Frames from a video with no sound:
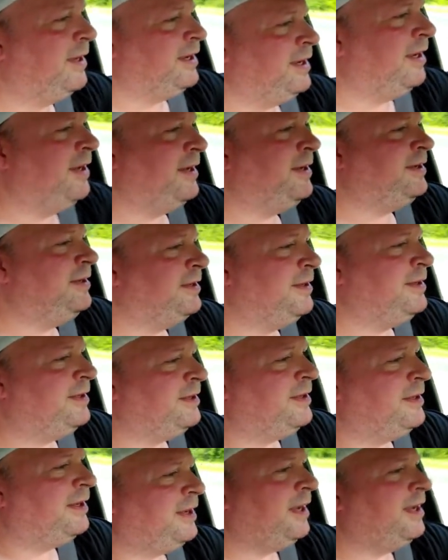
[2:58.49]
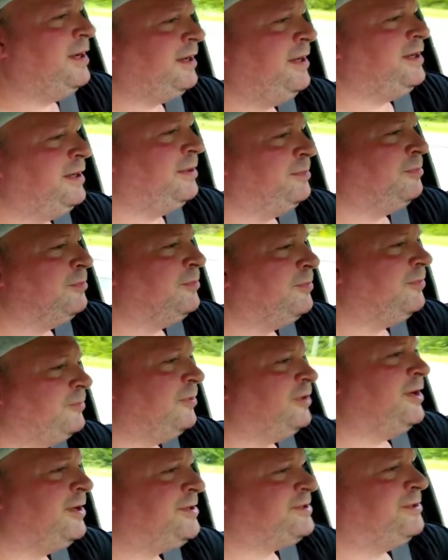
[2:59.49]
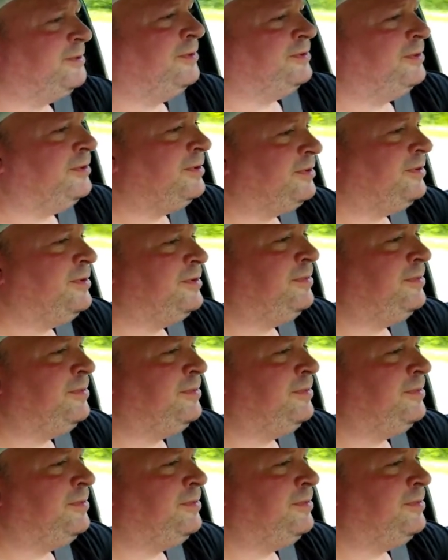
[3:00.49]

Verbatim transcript: and uh, had him wrestle